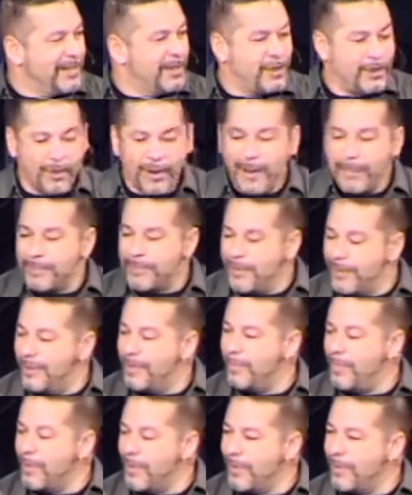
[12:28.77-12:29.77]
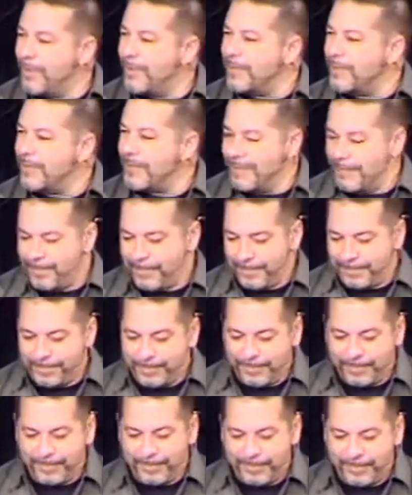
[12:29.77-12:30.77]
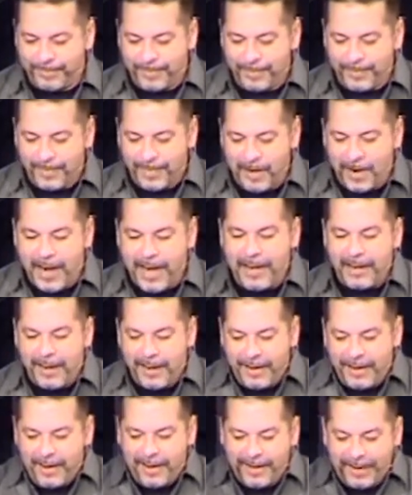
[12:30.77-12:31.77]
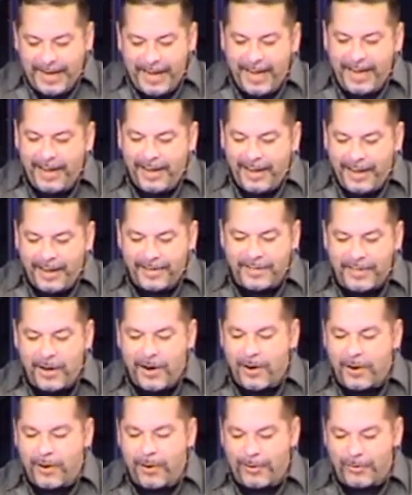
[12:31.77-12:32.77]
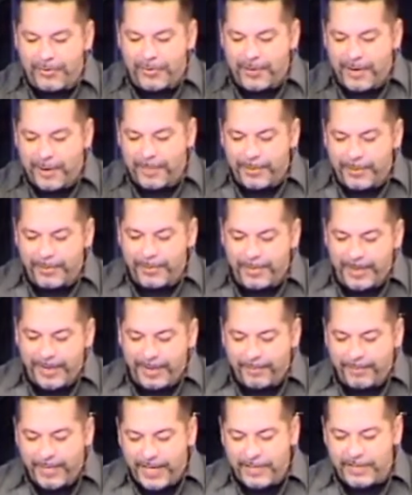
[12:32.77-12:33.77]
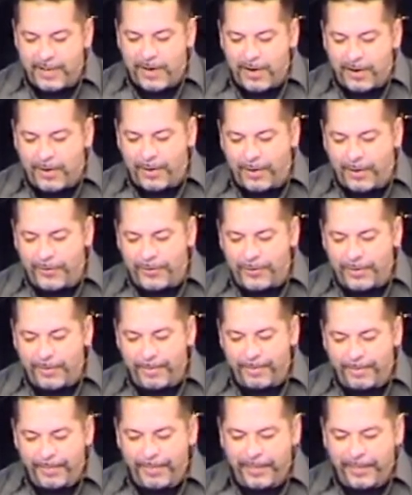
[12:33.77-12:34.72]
Corrupts good morals. All right? It's in our culture, number three. It's in our culture.